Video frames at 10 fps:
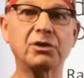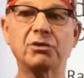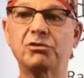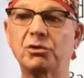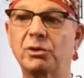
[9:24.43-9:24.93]

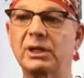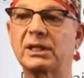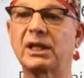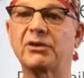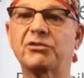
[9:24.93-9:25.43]
on
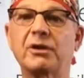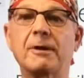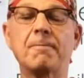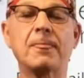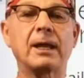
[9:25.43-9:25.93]

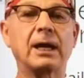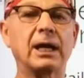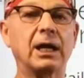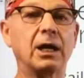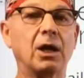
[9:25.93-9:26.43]
patients
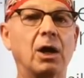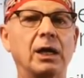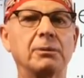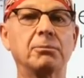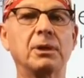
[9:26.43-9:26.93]
born with
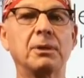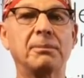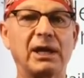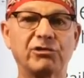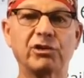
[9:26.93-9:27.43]

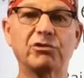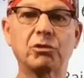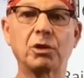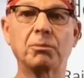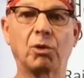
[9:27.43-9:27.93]
congenital
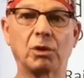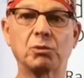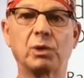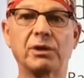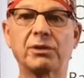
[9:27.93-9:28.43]
femoral
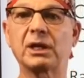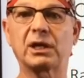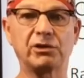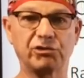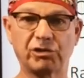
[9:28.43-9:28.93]
deficiency.
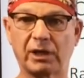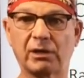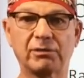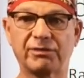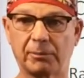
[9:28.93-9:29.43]
So
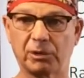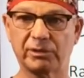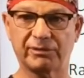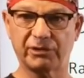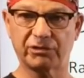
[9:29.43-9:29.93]

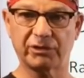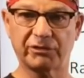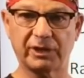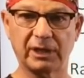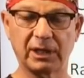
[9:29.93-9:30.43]
many of you
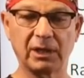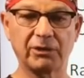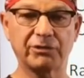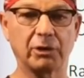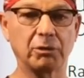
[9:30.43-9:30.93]
who have
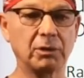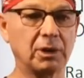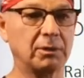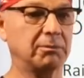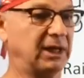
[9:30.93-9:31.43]
children
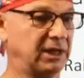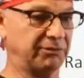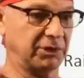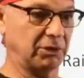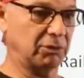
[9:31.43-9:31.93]
with congenital
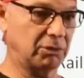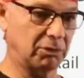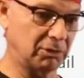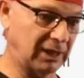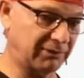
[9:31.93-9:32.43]
femoral
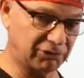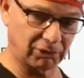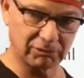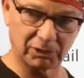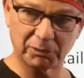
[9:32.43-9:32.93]
deficiency are
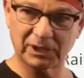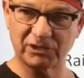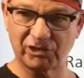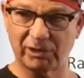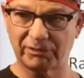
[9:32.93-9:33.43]
familiar
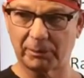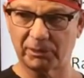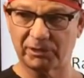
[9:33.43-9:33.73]
with this.